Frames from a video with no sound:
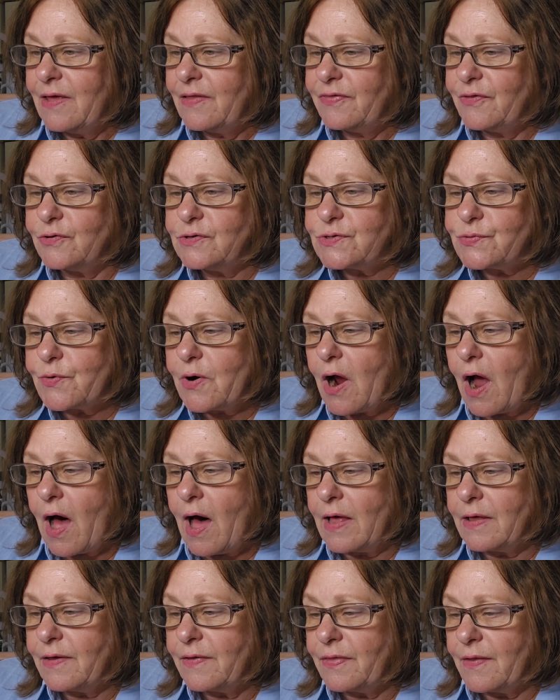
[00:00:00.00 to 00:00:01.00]
those were
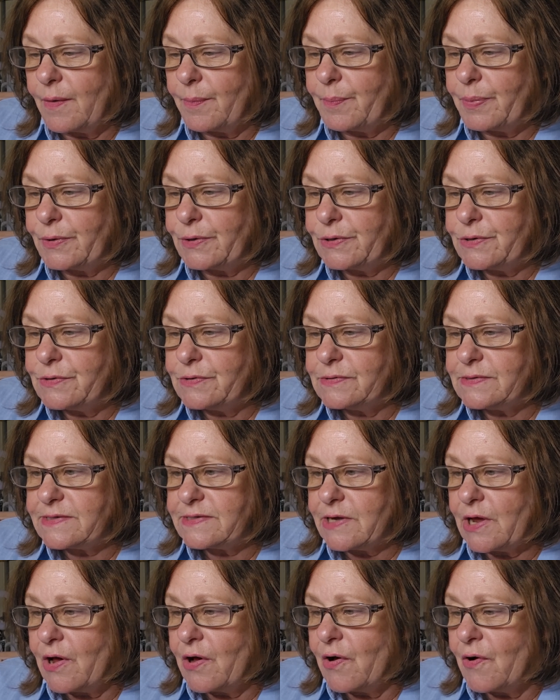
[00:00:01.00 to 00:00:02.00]
all in the blue
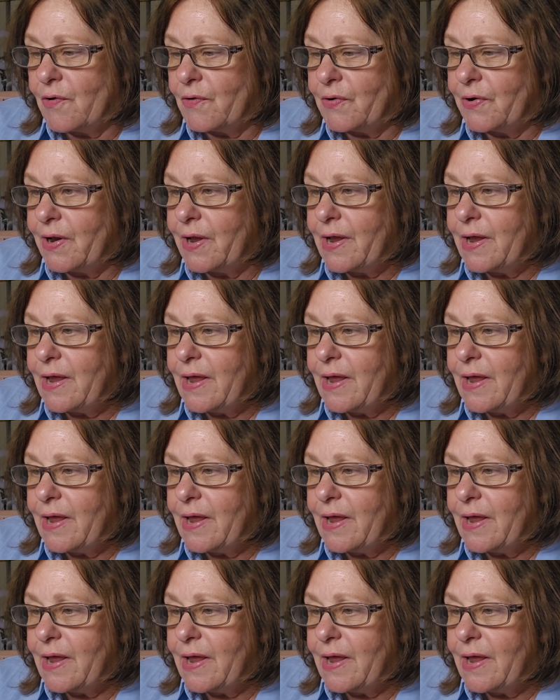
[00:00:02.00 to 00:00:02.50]
zone.